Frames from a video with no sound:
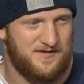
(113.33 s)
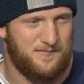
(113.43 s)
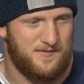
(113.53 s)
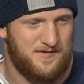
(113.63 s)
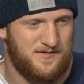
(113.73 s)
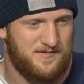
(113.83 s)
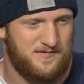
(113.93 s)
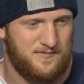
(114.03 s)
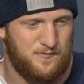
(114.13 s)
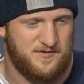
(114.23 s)
And then when the,
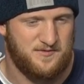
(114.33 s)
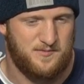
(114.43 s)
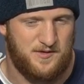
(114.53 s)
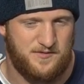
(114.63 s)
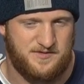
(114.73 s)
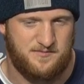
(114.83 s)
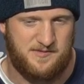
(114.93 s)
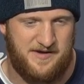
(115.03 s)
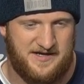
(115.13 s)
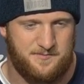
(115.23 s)
you know, whistle blows, it'll
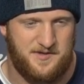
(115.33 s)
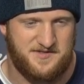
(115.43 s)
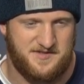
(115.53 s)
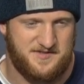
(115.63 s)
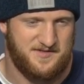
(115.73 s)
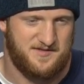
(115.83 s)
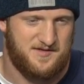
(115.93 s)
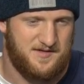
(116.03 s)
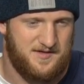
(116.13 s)
be back to business and,